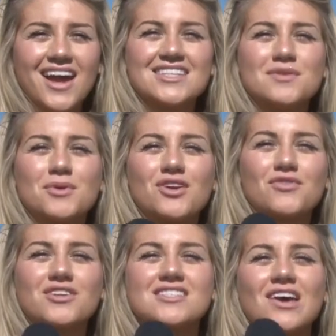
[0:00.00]
It's a
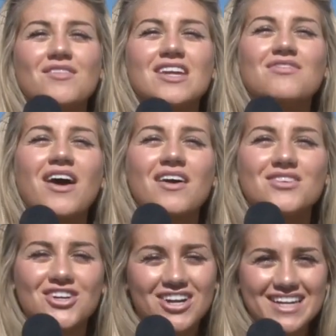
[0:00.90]
beautiful
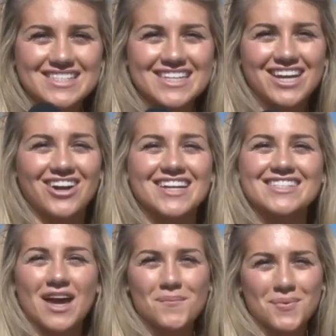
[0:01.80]
75 degrees
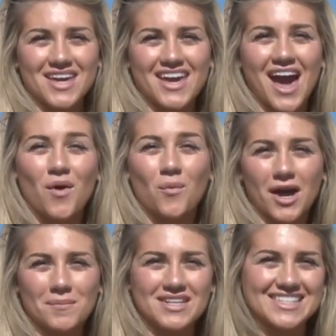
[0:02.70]
here in Tempe
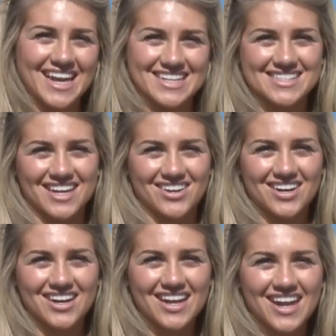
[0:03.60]
at Whiteman Tennis
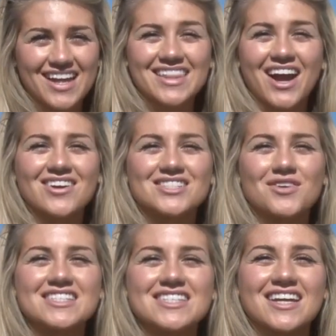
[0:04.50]
Center. The
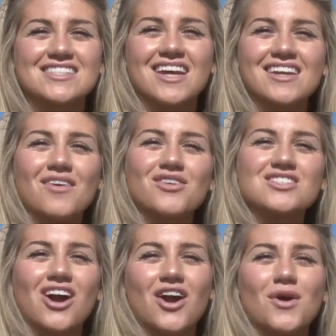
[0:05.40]
Arizona State Sun
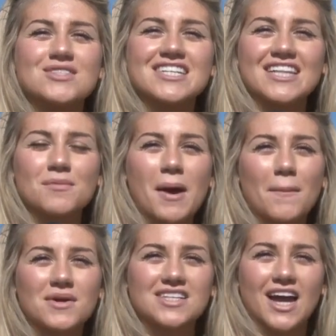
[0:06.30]
Devils are hosting
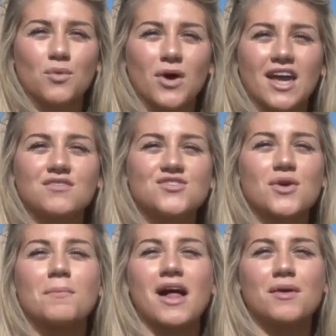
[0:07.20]
the Pepperdine
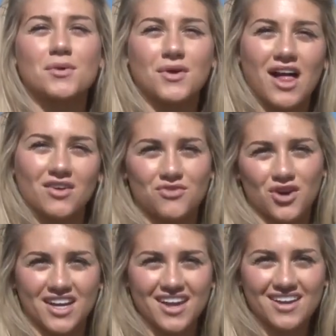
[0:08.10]
Waves from Malibu,
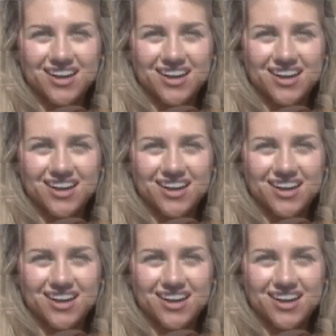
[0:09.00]
California.